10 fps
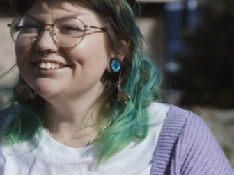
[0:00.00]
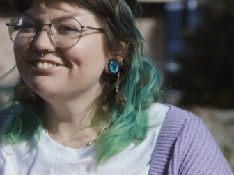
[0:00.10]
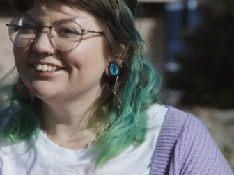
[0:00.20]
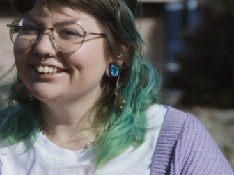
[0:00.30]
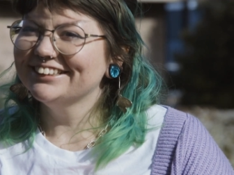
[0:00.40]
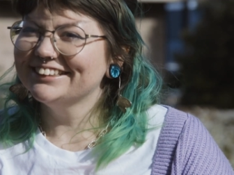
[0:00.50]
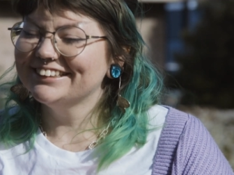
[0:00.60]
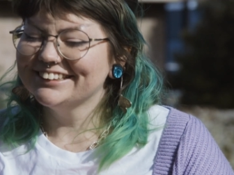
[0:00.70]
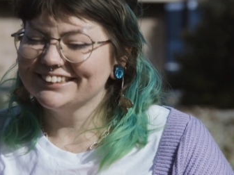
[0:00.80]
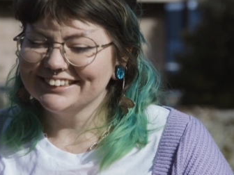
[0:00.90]
of the
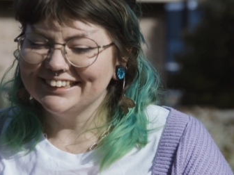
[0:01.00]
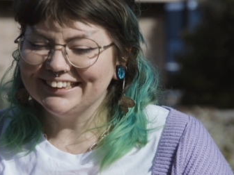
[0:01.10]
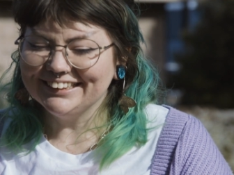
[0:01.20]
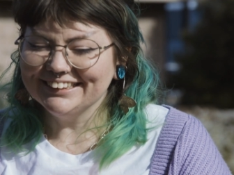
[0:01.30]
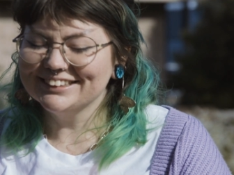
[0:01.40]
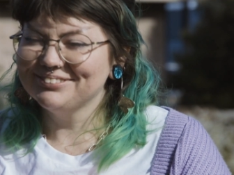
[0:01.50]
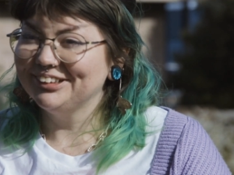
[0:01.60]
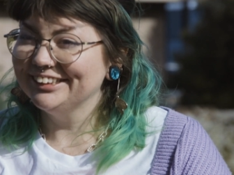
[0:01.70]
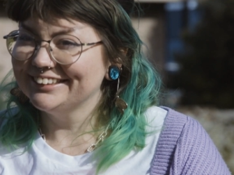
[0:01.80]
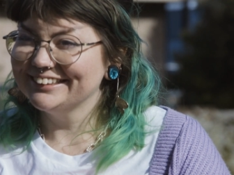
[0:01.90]
first
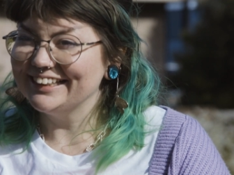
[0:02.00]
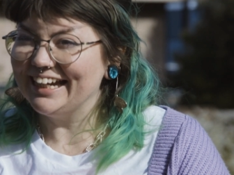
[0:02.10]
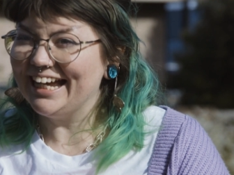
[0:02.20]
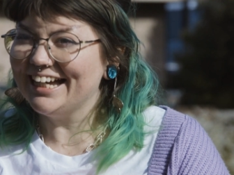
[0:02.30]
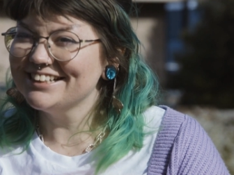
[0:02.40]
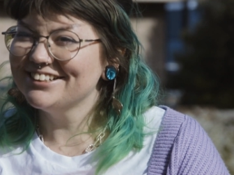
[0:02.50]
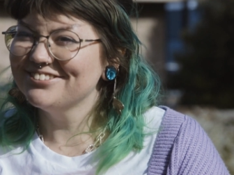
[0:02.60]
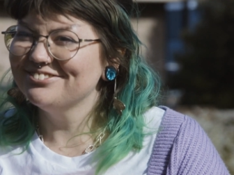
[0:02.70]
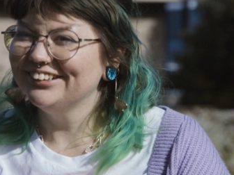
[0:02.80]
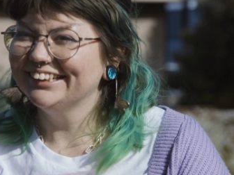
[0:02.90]
experiences I
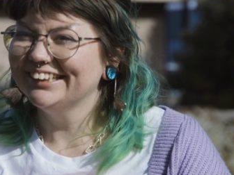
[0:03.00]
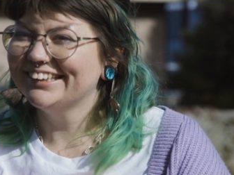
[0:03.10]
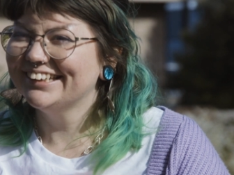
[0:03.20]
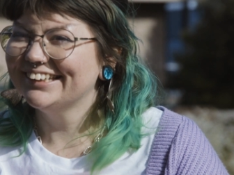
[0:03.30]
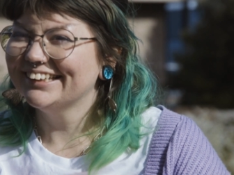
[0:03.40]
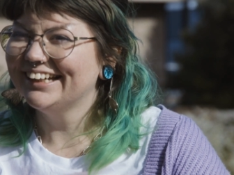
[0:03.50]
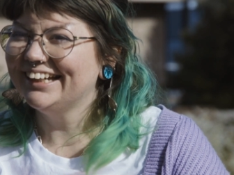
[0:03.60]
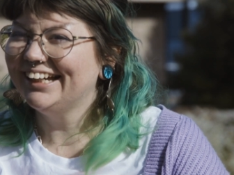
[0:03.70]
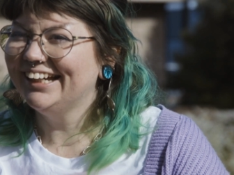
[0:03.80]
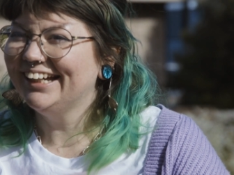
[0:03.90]
had with
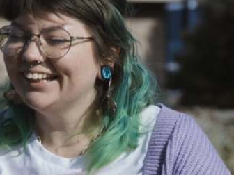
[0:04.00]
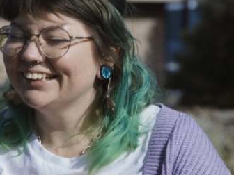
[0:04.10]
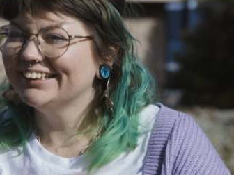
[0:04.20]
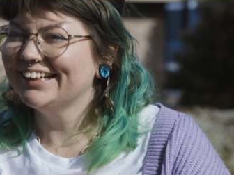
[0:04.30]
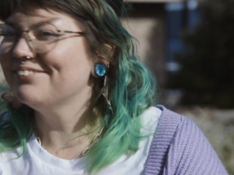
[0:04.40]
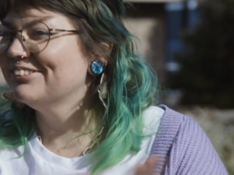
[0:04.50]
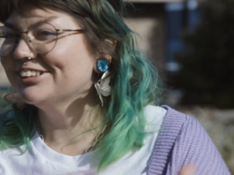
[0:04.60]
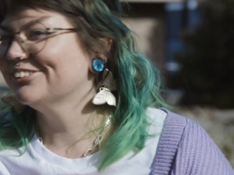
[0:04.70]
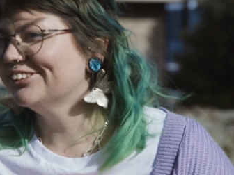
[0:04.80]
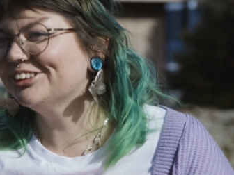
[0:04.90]
Aboriginal